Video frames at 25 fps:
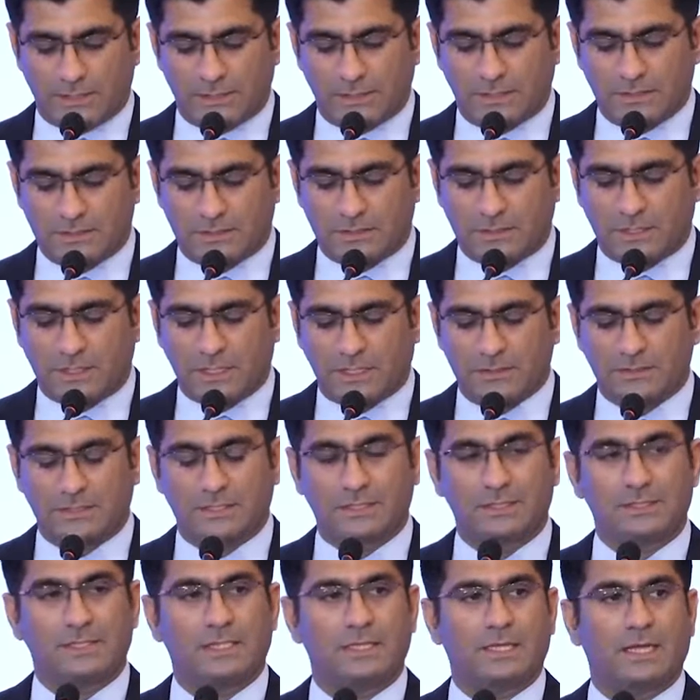
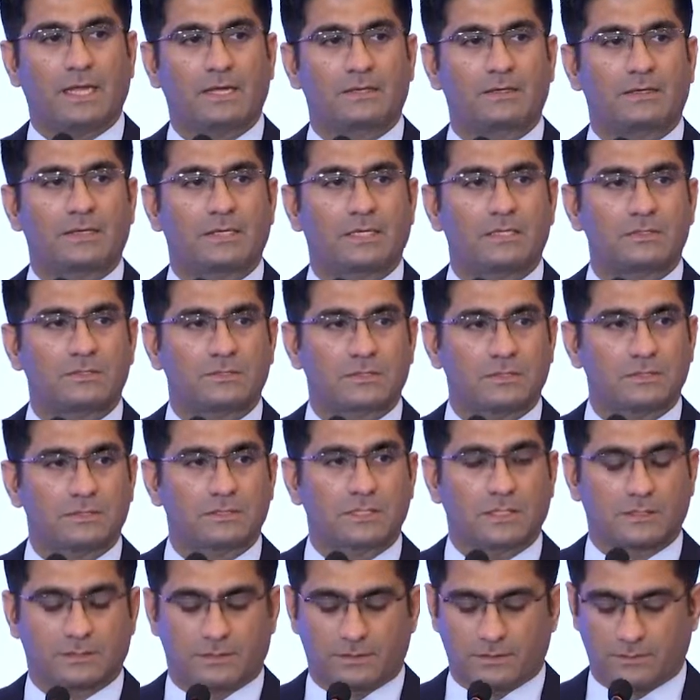digitalizing the agricultural
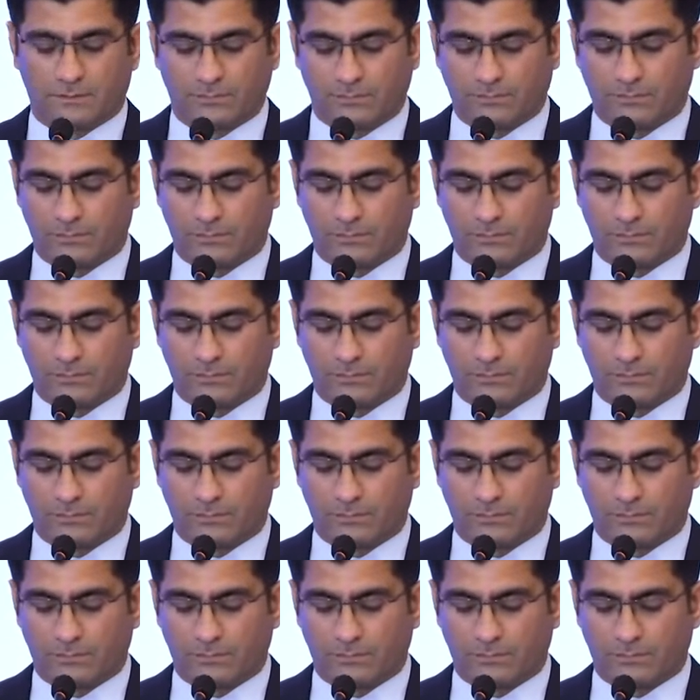sector.